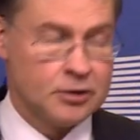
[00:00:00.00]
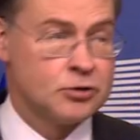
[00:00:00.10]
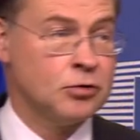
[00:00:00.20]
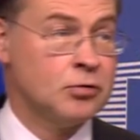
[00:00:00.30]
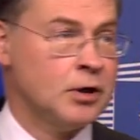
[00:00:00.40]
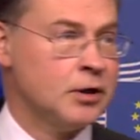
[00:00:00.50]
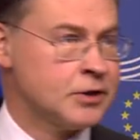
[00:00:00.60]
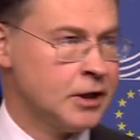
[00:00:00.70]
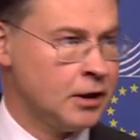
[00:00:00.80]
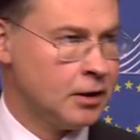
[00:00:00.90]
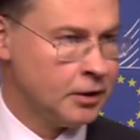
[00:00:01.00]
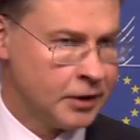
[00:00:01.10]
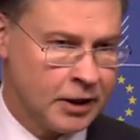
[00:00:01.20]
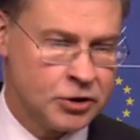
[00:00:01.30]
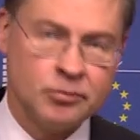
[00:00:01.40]
So there are
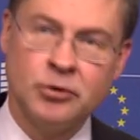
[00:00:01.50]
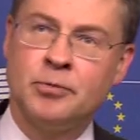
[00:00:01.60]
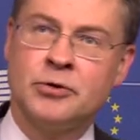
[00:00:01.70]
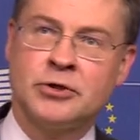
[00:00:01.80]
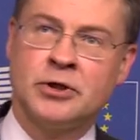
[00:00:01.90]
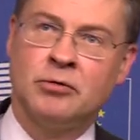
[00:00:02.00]
tangible positive